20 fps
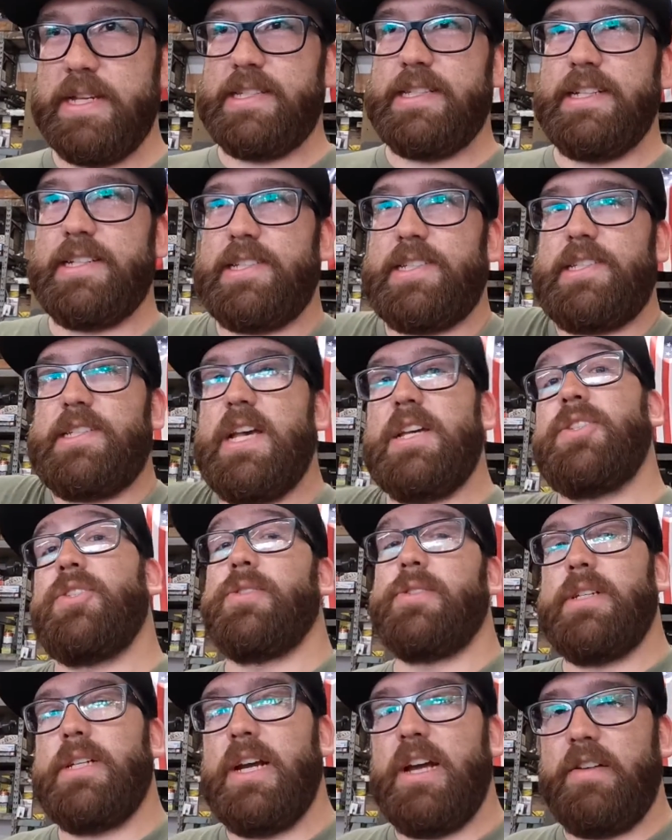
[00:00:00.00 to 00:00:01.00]

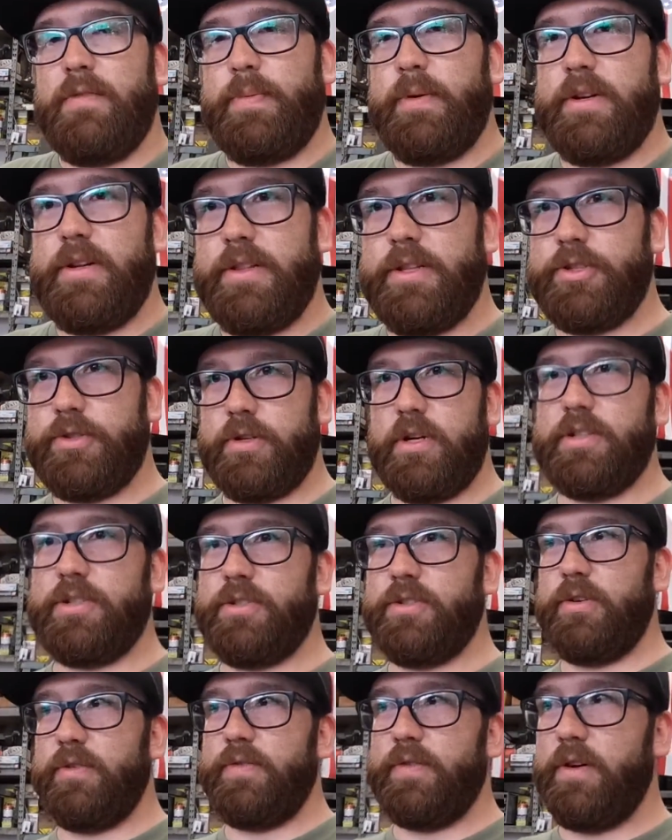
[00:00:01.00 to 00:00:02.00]
accessory I've put on the truck
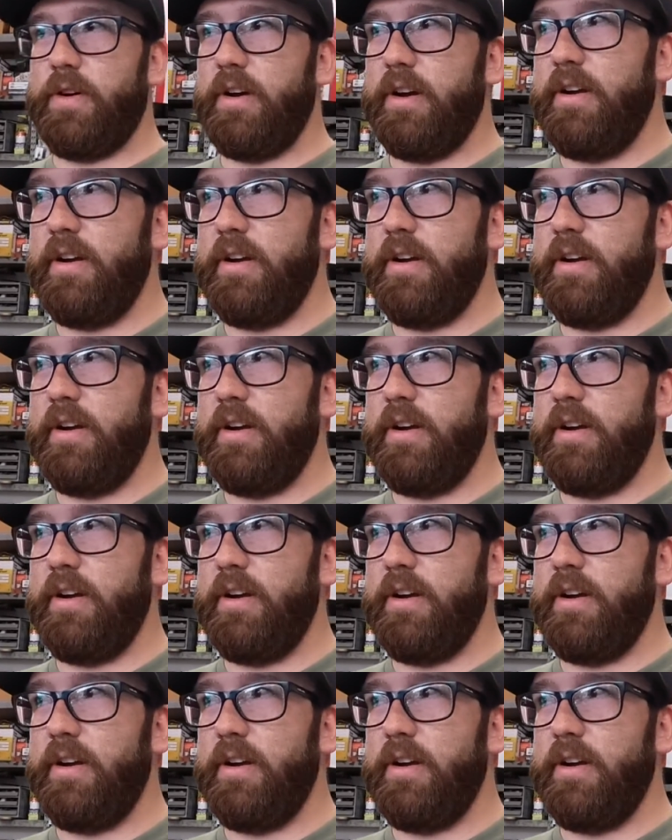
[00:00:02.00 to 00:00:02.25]
so far.